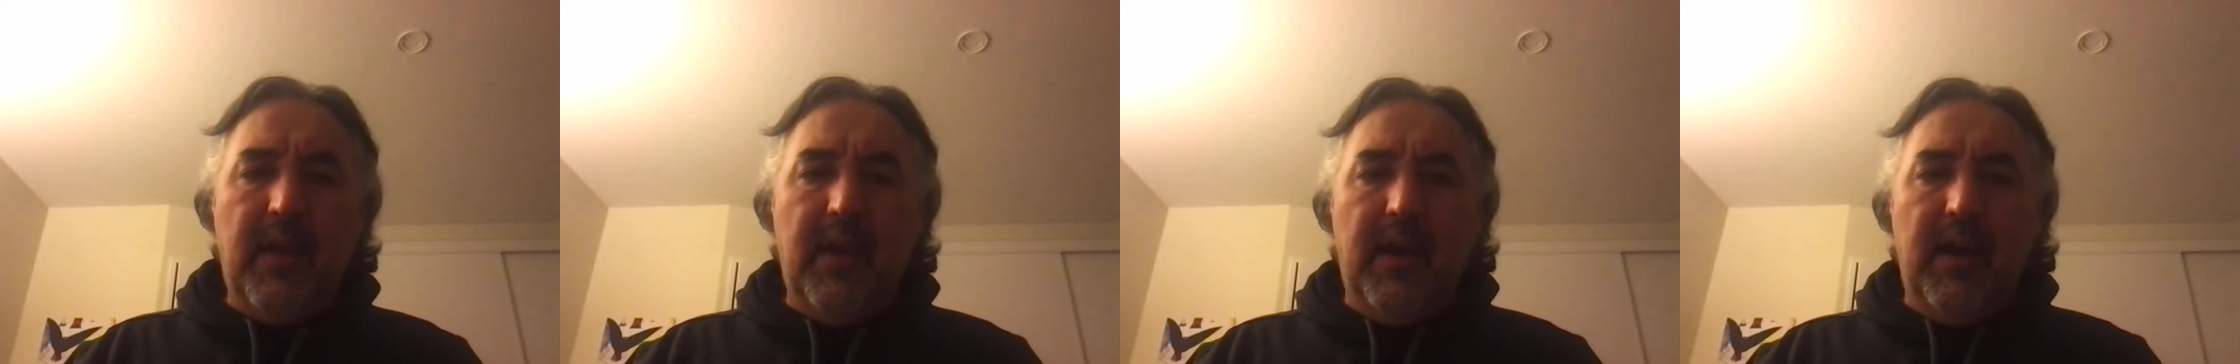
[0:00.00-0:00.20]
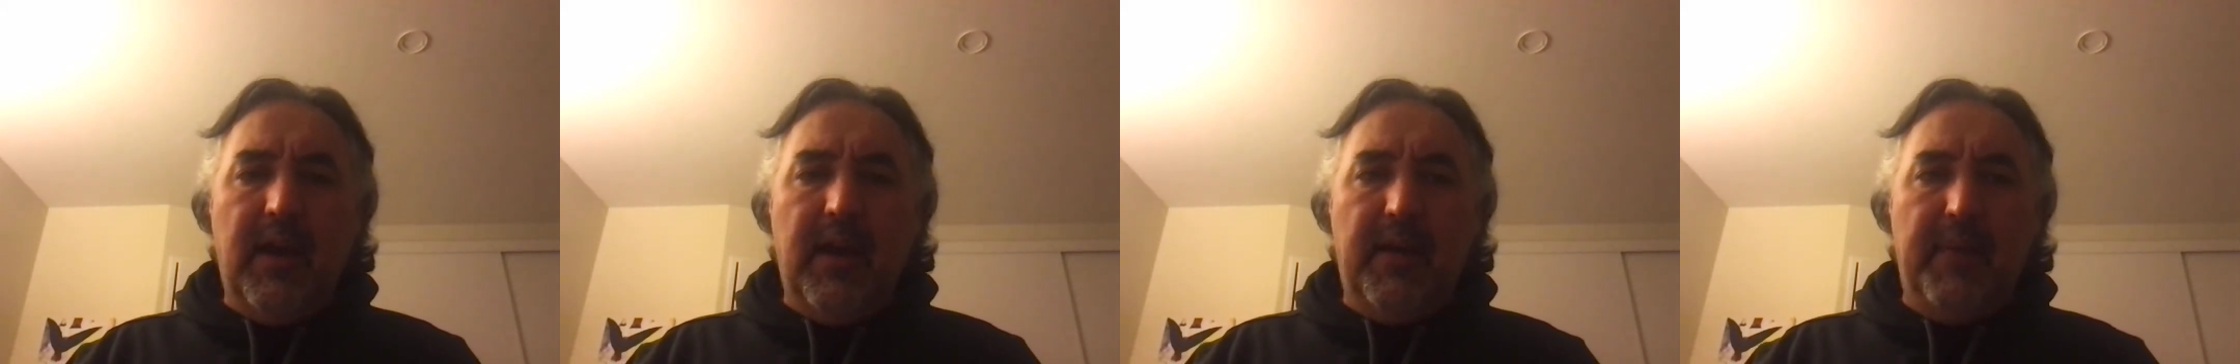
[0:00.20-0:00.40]

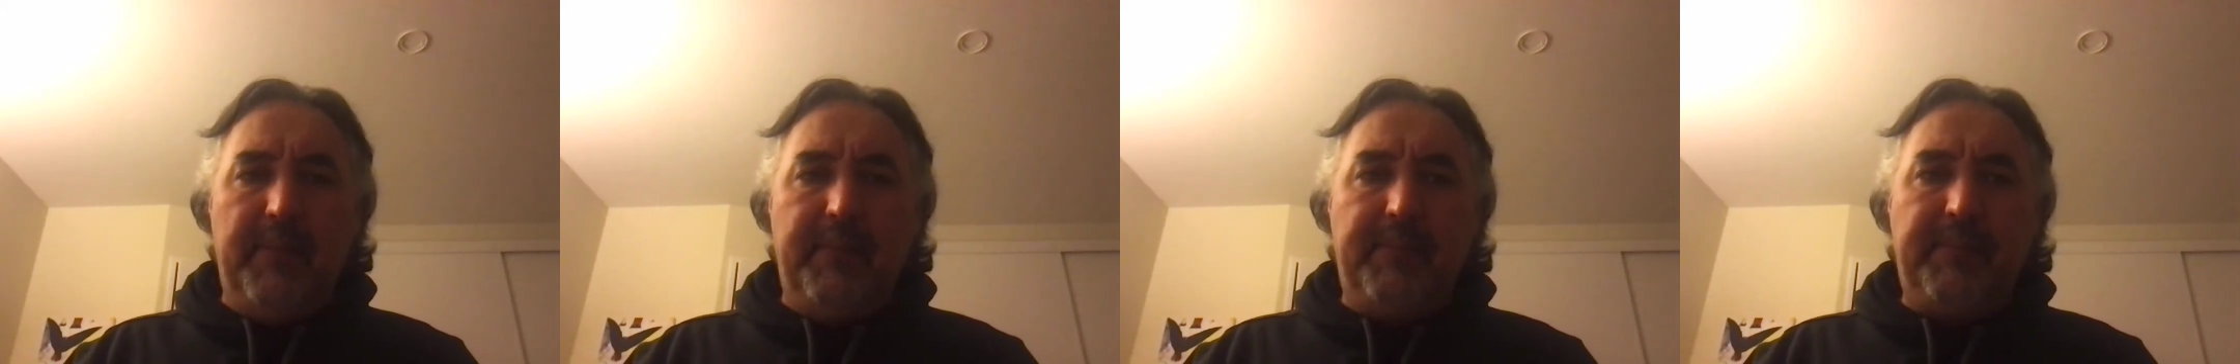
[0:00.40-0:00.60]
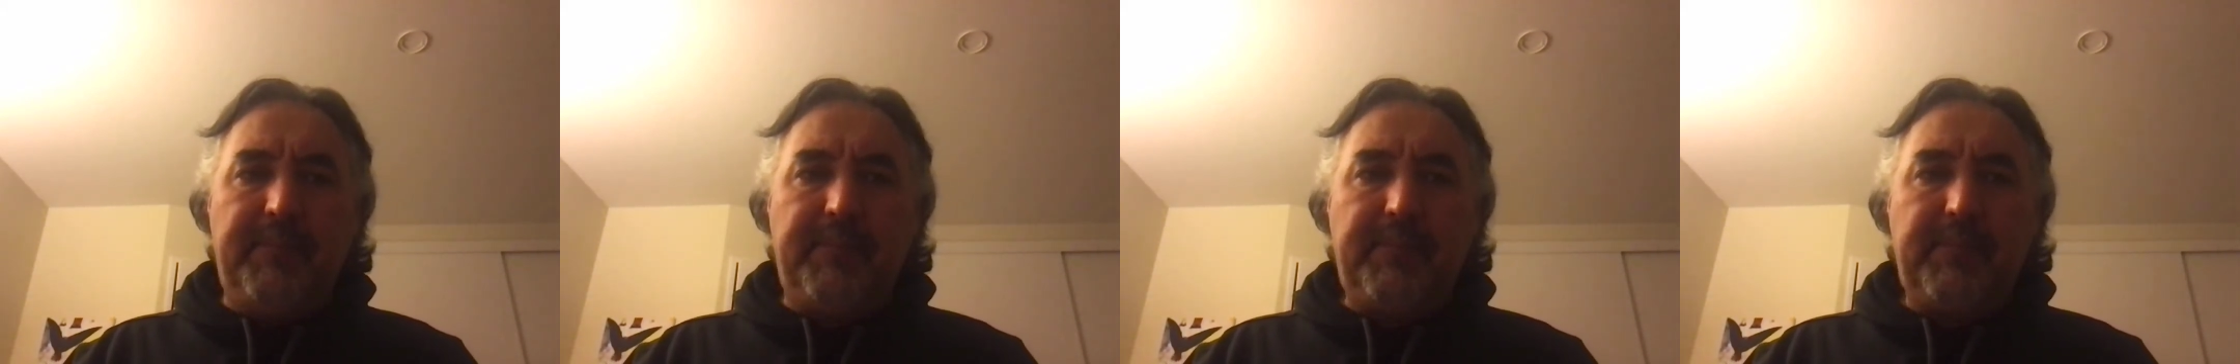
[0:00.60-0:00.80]

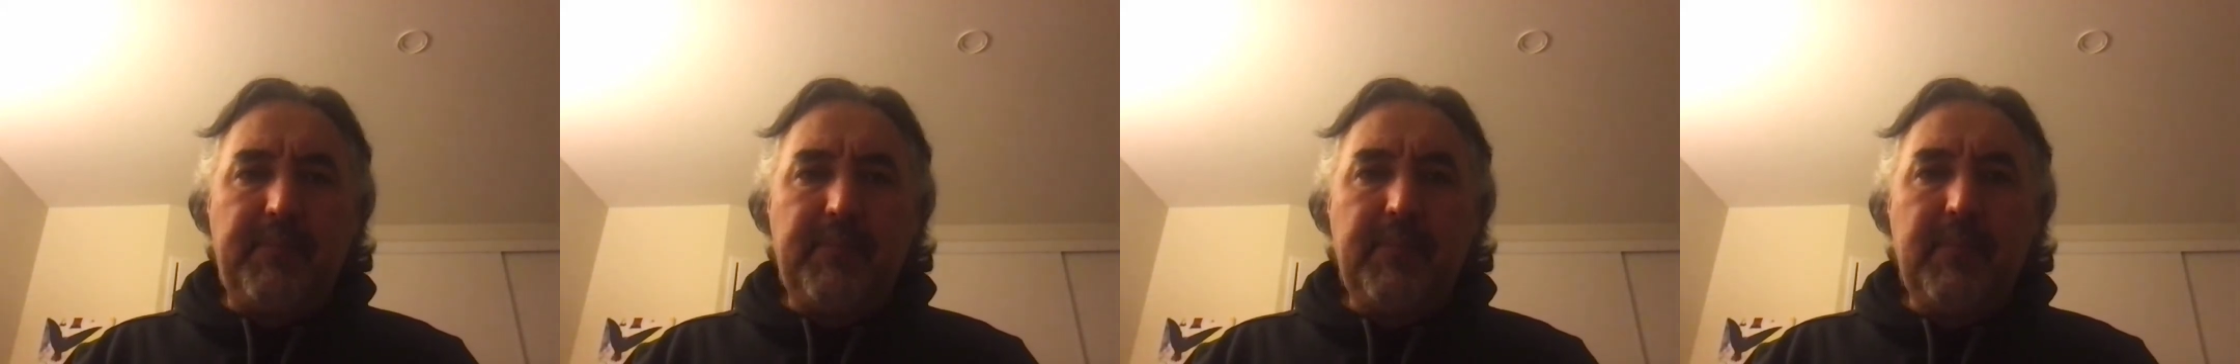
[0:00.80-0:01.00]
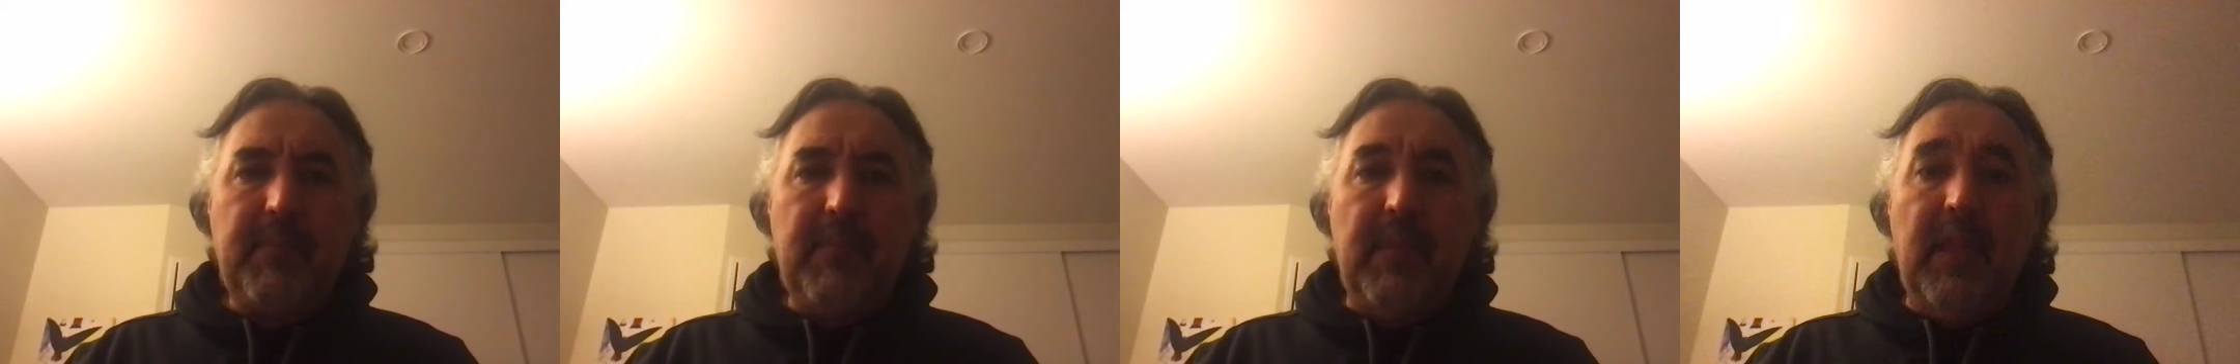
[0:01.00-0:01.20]
Um,
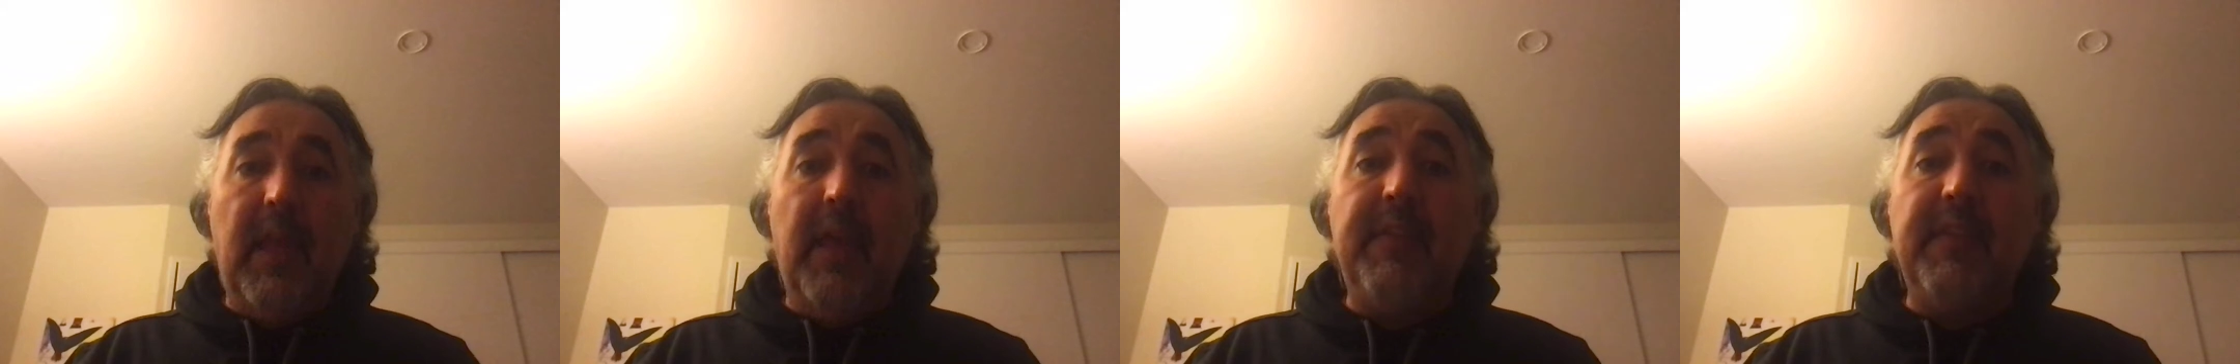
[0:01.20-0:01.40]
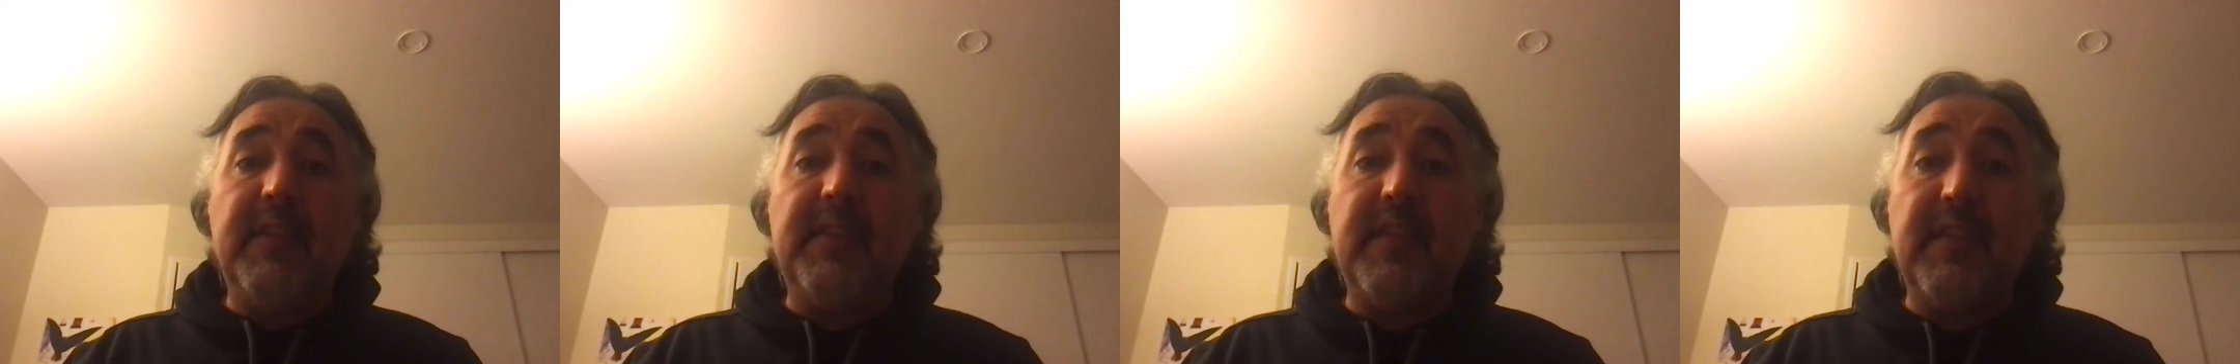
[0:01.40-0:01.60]

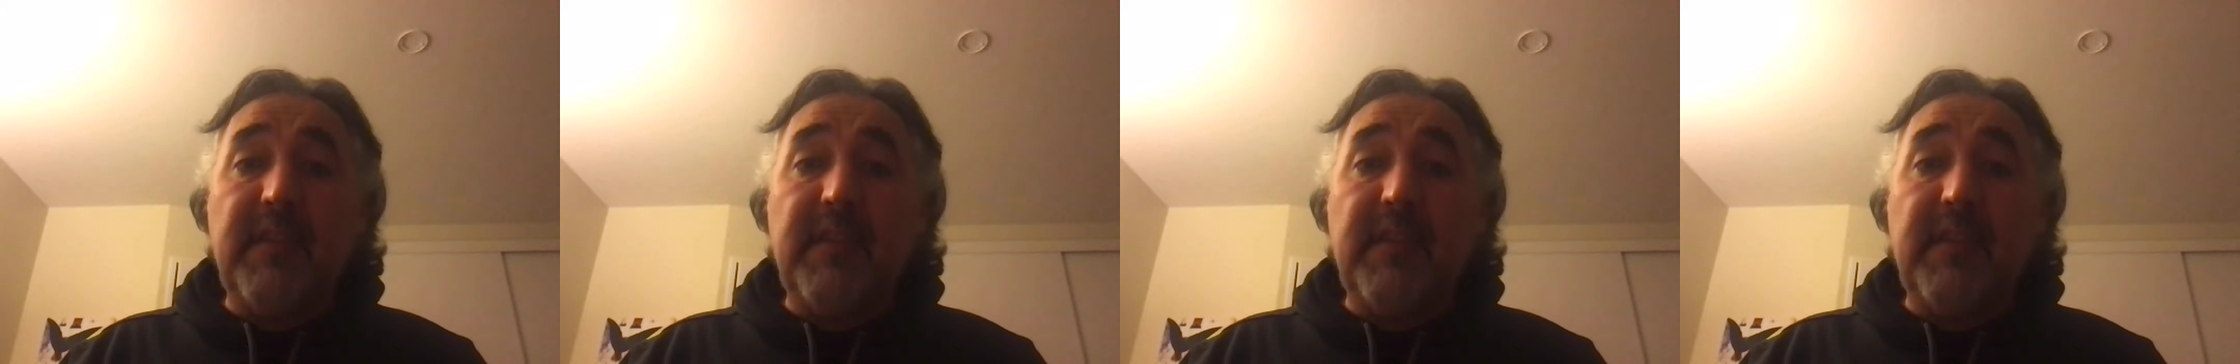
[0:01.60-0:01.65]
and this